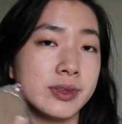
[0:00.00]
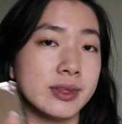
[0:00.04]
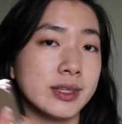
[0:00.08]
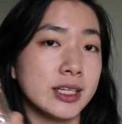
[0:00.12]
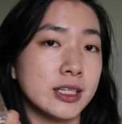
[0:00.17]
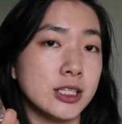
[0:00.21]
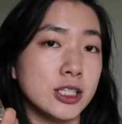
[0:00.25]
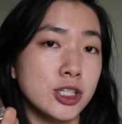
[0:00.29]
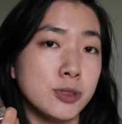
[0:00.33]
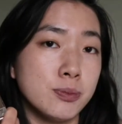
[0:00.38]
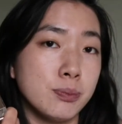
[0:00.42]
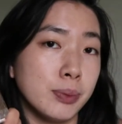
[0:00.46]
the
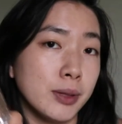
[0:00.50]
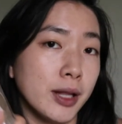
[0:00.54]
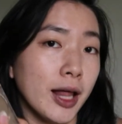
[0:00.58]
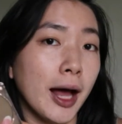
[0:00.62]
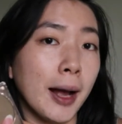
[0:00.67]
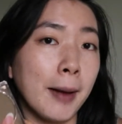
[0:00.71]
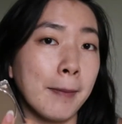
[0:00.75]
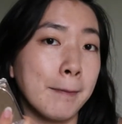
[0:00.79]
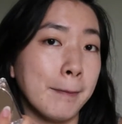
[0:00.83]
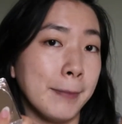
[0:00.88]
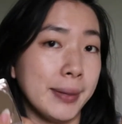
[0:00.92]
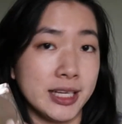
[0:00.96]

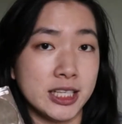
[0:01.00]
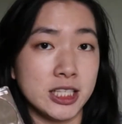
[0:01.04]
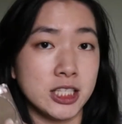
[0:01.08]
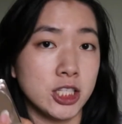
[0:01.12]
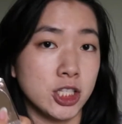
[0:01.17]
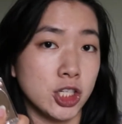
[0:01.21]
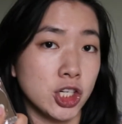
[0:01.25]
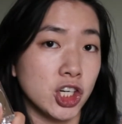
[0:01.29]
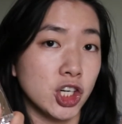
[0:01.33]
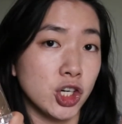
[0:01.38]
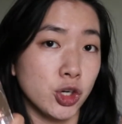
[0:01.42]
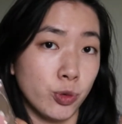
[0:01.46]

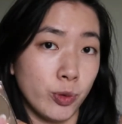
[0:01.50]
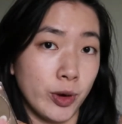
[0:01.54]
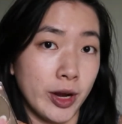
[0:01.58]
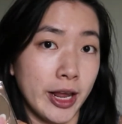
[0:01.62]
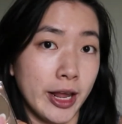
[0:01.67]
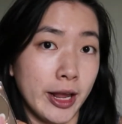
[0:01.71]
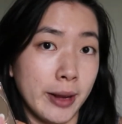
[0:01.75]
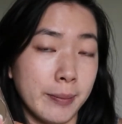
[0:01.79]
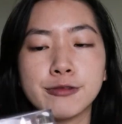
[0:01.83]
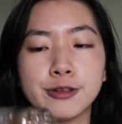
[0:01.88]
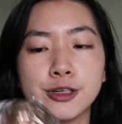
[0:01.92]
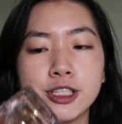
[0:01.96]
Blockbuster
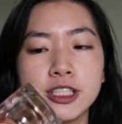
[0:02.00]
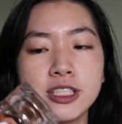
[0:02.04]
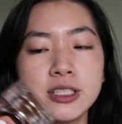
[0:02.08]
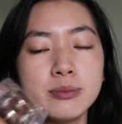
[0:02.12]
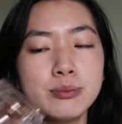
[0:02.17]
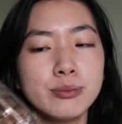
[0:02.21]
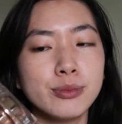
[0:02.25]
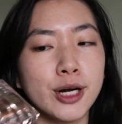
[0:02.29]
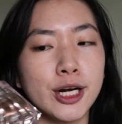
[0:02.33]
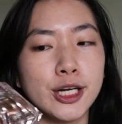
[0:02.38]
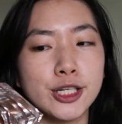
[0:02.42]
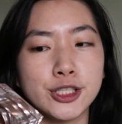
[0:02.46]
cream. First
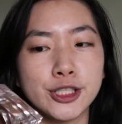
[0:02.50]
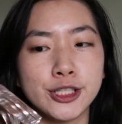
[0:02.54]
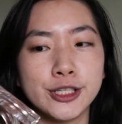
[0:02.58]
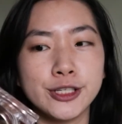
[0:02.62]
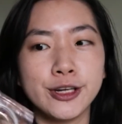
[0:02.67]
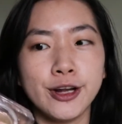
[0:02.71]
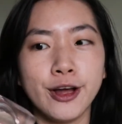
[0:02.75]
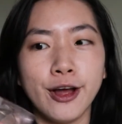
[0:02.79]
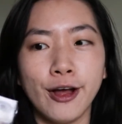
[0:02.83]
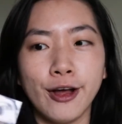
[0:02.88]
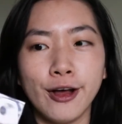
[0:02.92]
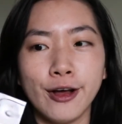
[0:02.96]
impression
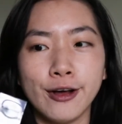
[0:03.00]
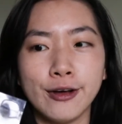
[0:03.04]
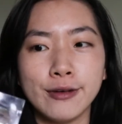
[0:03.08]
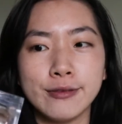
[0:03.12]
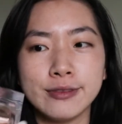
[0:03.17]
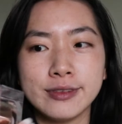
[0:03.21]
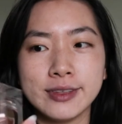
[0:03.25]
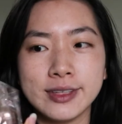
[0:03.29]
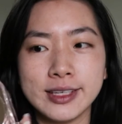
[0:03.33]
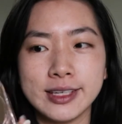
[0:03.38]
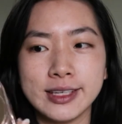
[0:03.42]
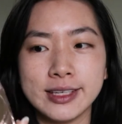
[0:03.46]
of
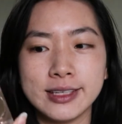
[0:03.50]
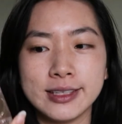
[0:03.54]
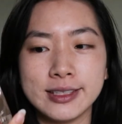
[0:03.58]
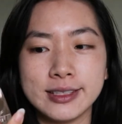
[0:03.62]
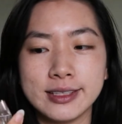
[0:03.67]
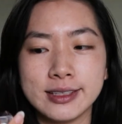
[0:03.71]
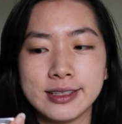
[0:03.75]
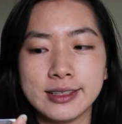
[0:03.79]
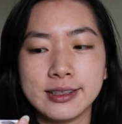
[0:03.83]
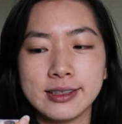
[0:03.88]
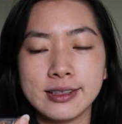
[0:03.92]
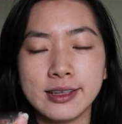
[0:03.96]
the
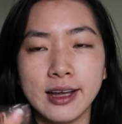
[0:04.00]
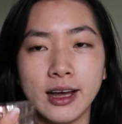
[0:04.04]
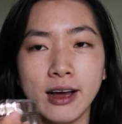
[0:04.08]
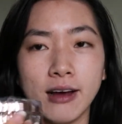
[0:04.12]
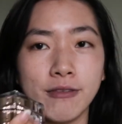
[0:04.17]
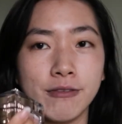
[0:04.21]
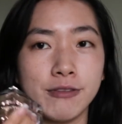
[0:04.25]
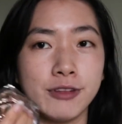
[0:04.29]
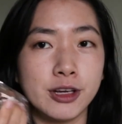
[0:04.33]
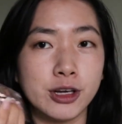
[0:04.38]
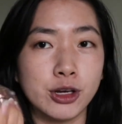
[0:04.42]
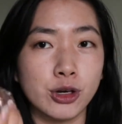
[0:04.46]

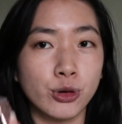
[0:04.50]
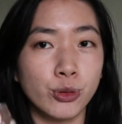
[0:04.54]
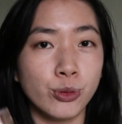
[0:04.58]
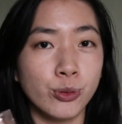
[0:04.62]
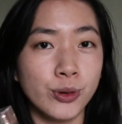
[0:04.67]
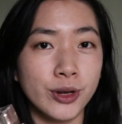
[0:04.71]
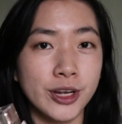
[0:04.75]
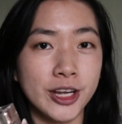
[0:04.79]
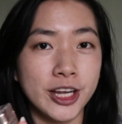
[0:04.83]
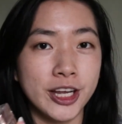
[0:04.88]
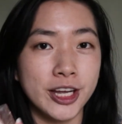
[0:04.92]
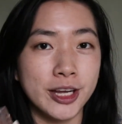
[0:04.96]

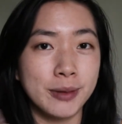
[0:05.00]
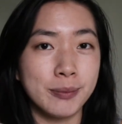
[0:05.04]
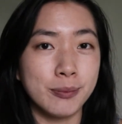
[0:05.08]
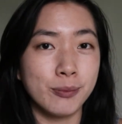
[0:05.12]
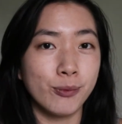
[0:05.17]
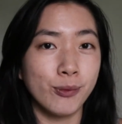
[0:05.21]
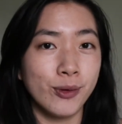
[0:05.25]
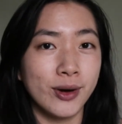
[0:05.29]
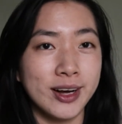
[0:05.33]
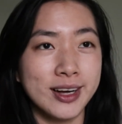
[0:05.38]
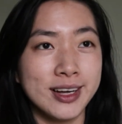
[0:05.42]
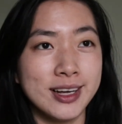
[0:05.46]
cream
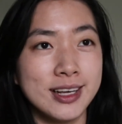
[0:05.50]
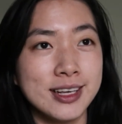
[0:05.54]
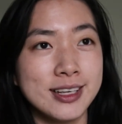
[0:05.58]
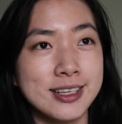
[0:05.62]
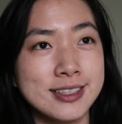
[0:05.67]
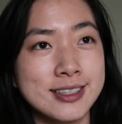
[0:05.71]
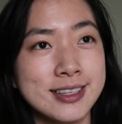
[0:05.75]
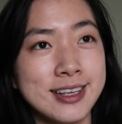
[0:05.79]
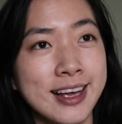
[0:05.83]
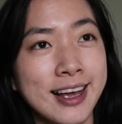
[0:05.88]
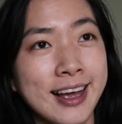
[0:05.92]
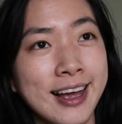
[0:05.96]
was,